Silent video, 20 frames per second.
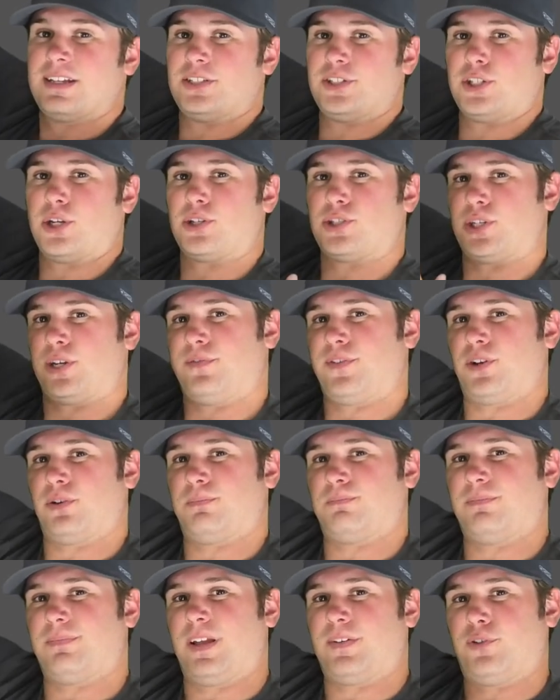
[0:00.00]
You know, so if
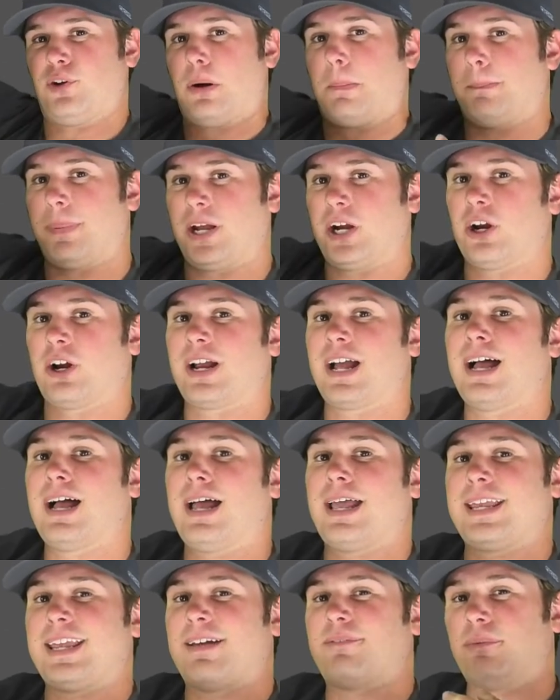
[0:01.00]
you're, if you're a bigger
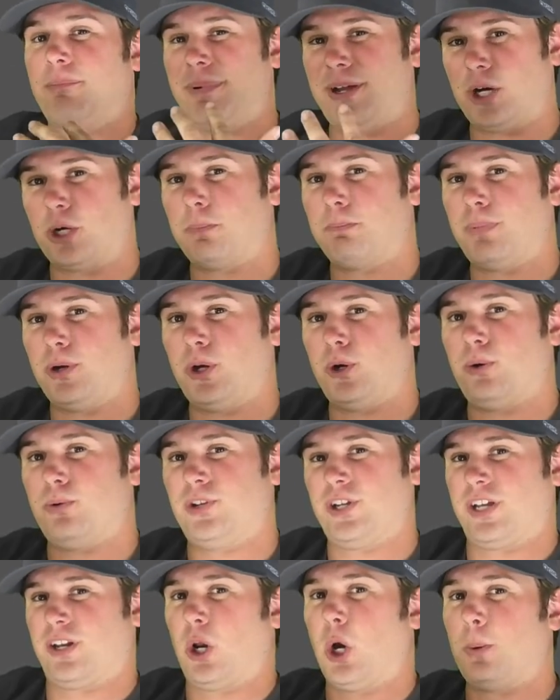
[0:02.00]
guy, you have a bigger
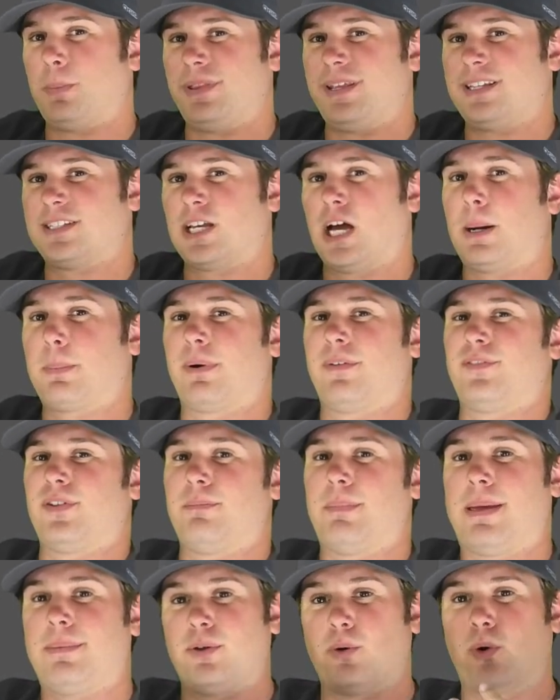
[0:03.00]
boot, you can open these up, or if
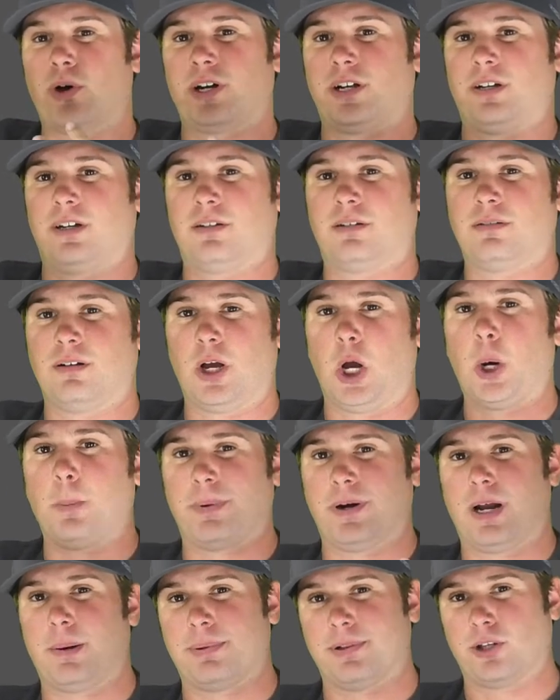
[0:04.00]
you maybe want to
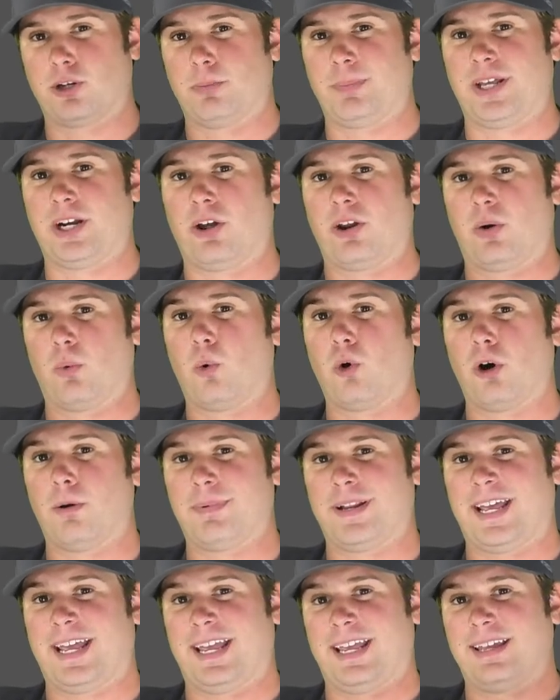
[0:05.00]
open up a little bit on a
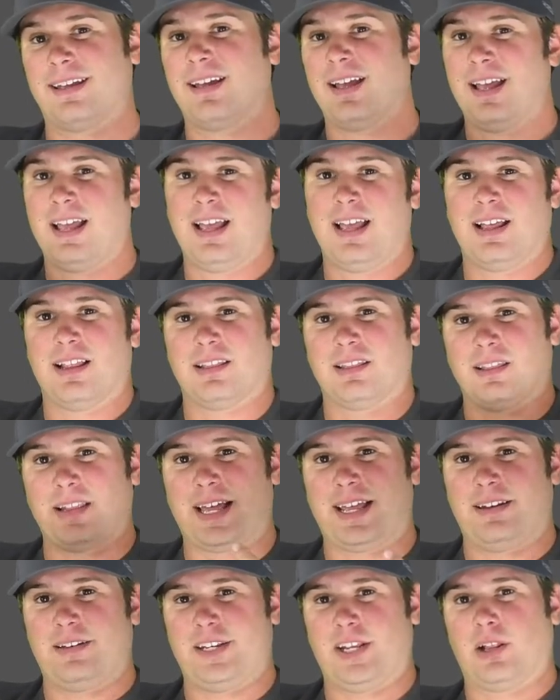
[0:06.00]
warm day,
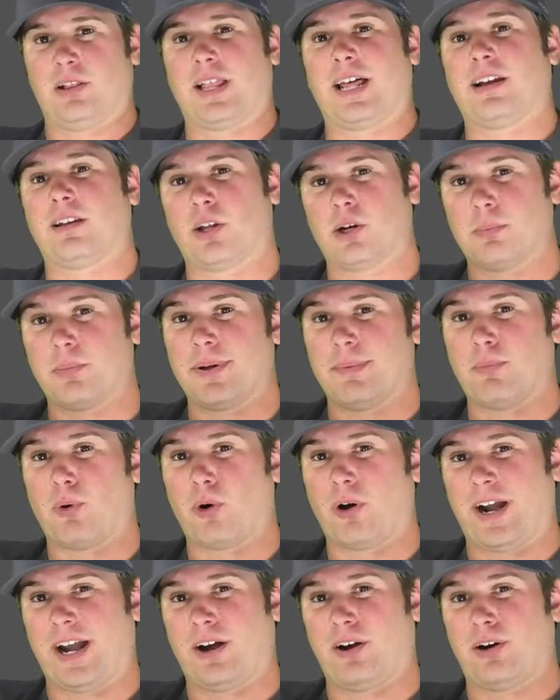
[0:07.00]
let, you know, let a little bit
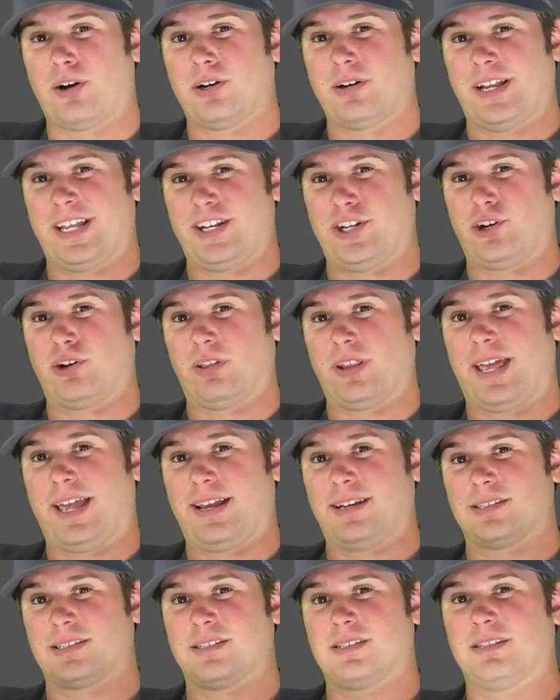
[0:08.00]
more air into your
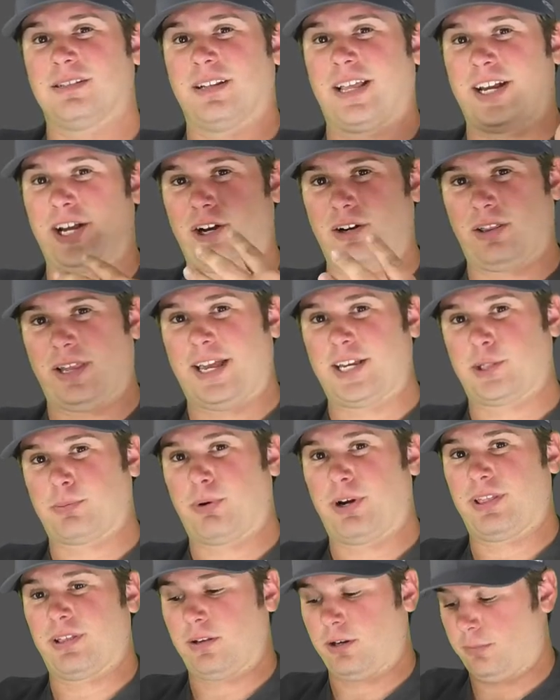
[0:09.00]
legs, let your legs
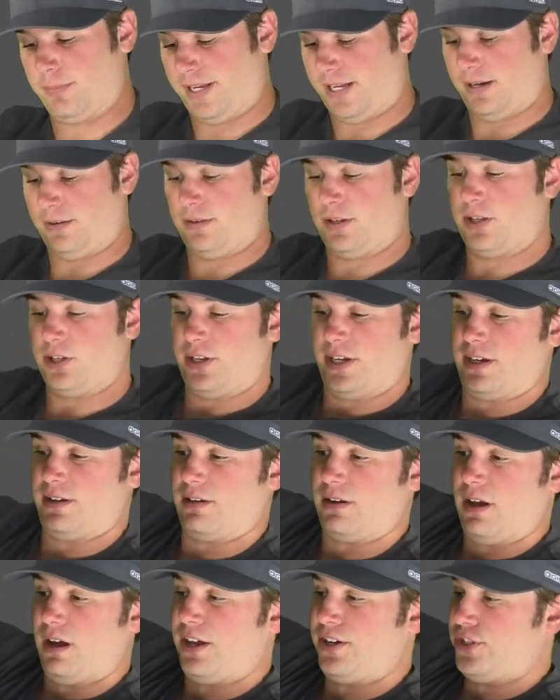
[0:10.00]
breathe a little bit. You
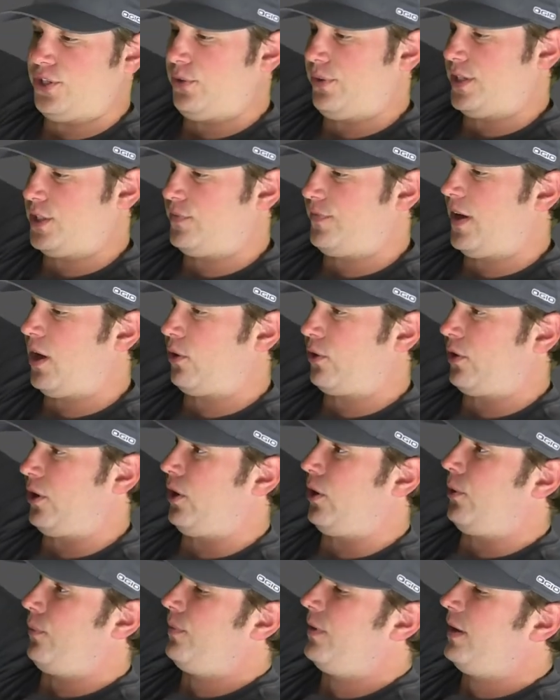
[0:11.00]
can undo this
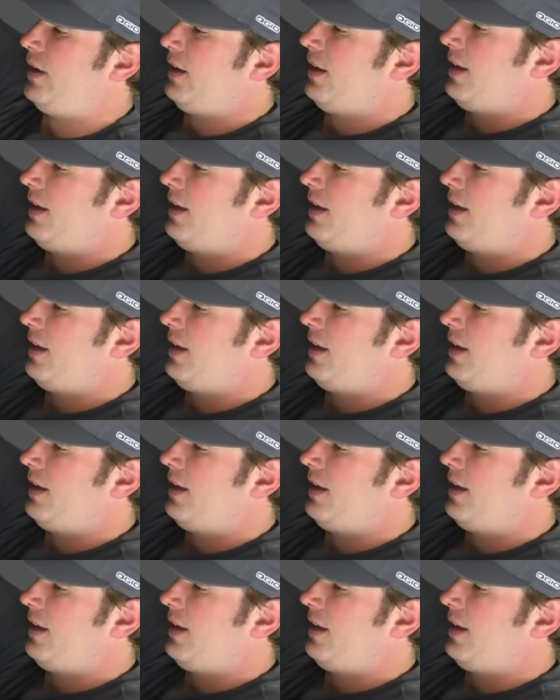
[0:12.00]
Velcro.